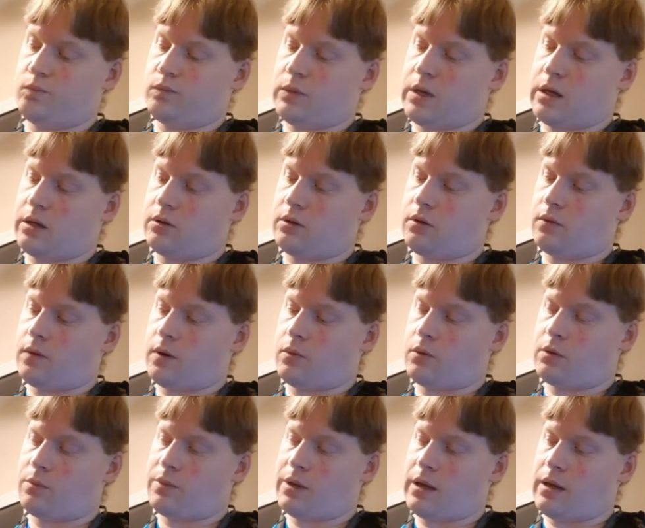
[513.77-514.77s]
I don't know if I
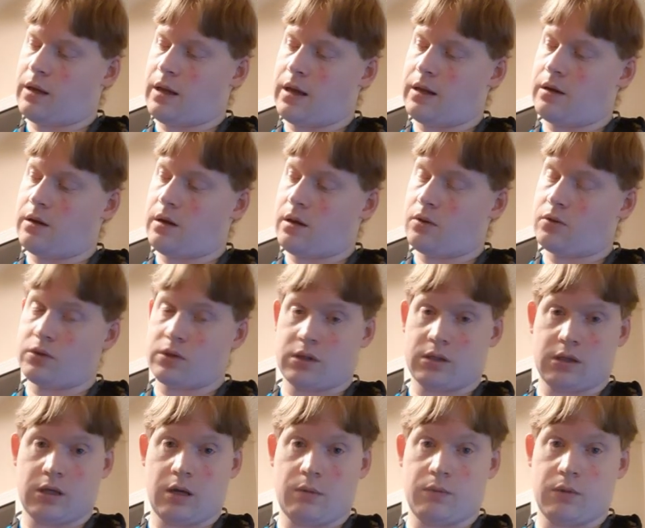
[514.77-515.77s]
want to pay $80 just
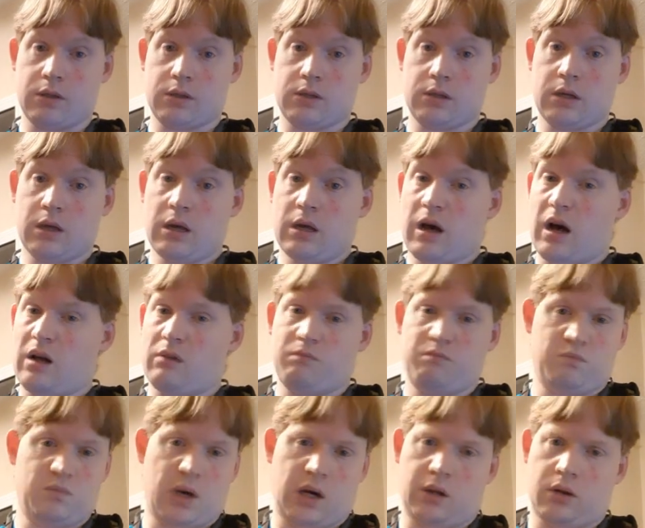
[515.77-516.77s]
to keep this. I'll
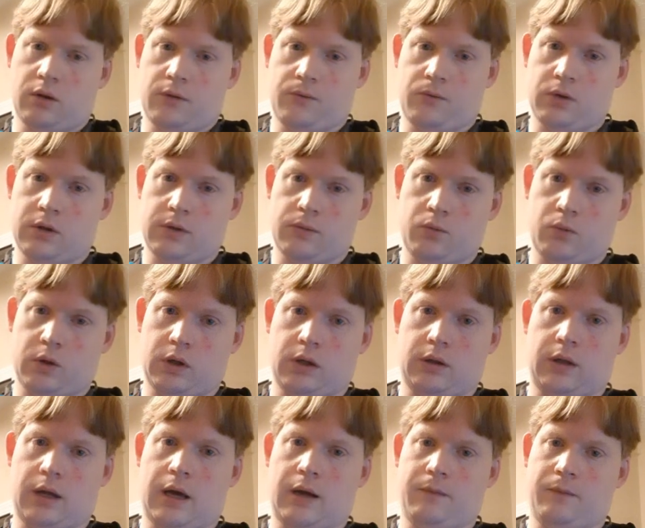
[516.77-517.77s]
look for a different one
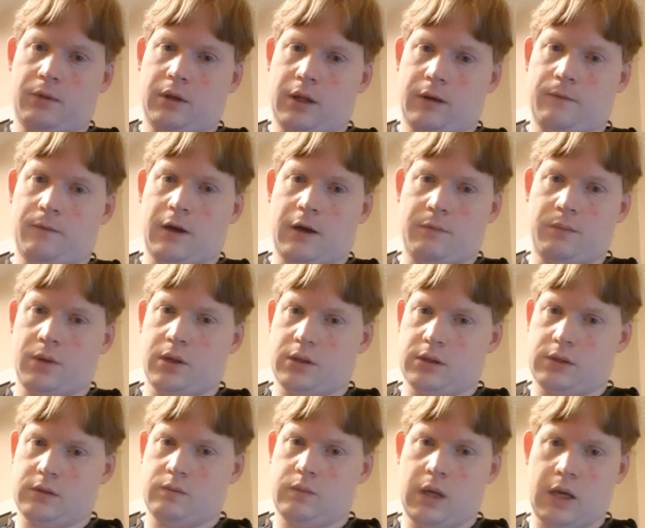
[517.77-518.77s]
online for like
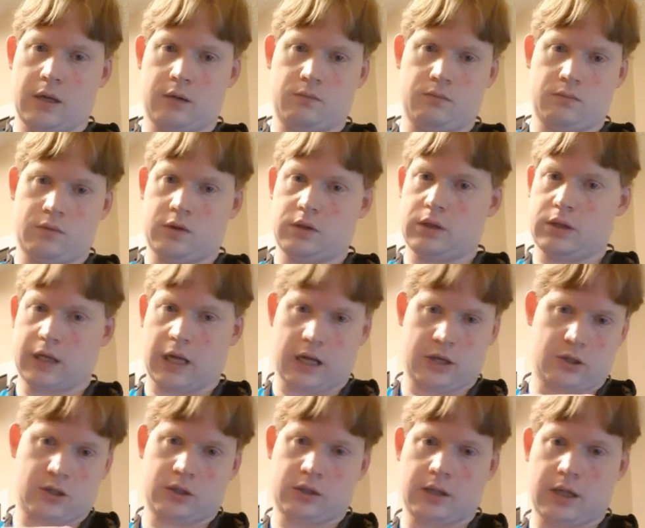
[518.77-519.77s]
$5 and
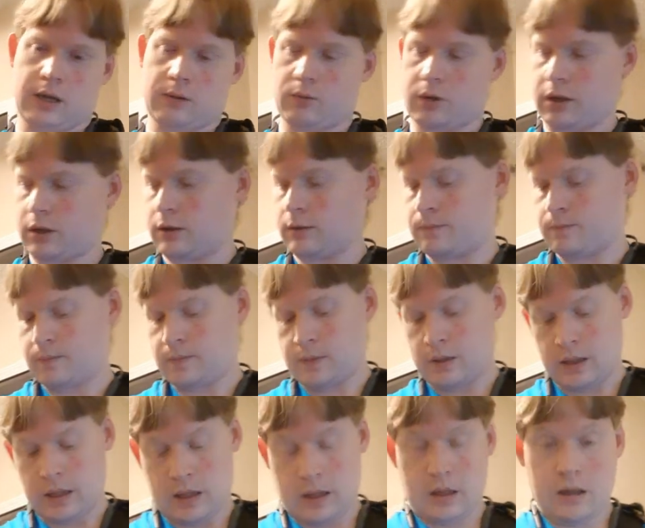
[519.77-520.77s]
attach it to that rig.
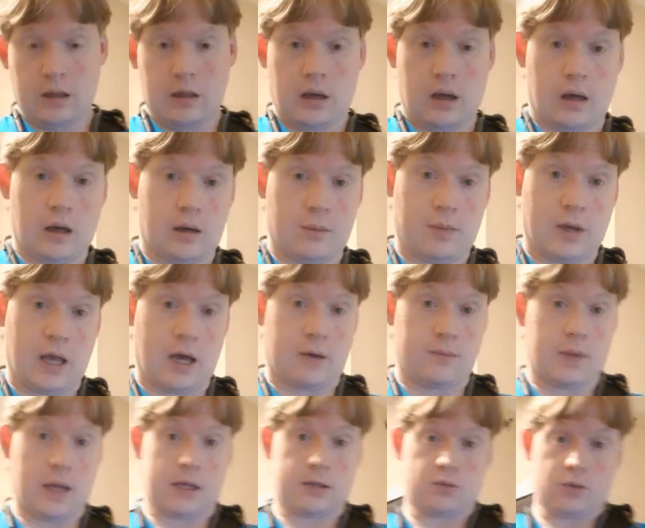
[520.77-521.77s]
But yeah,
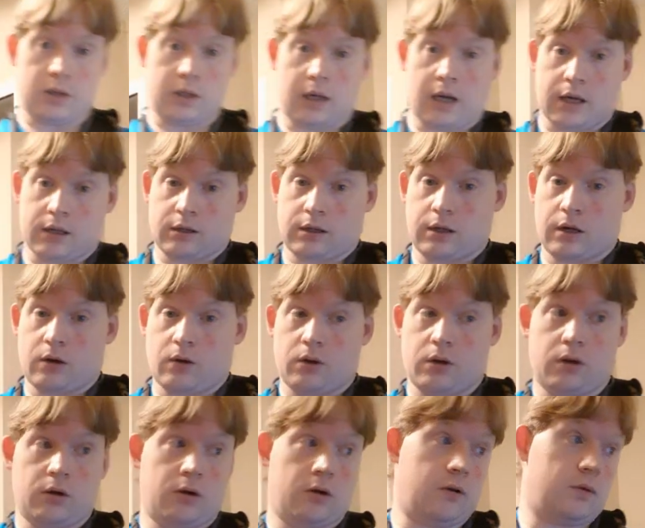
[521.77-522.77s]
that's what the Cotton
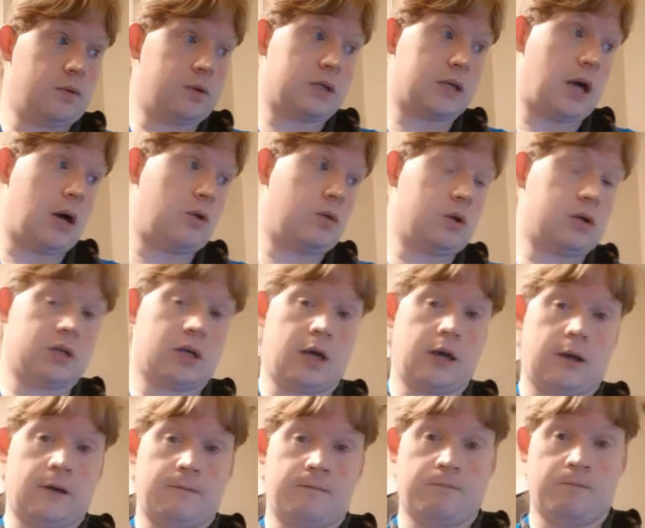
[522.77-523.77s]
Carrier Skout looks
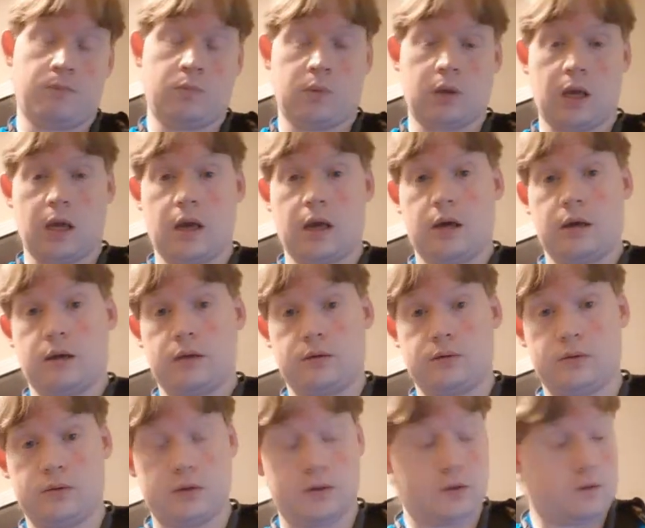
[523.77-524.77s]
like,
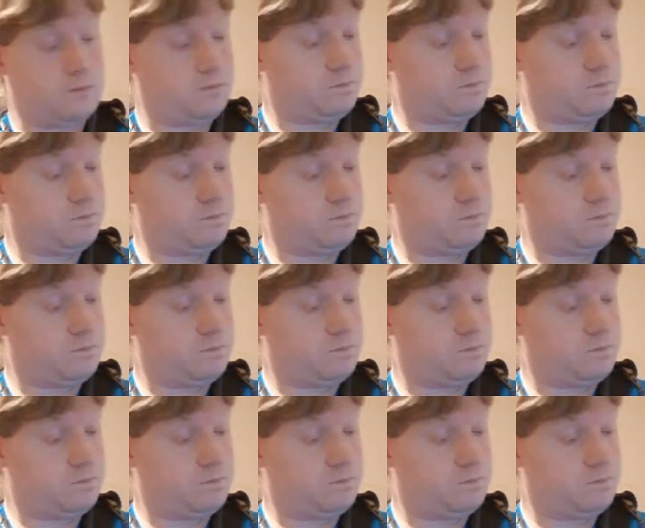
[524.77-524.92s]
and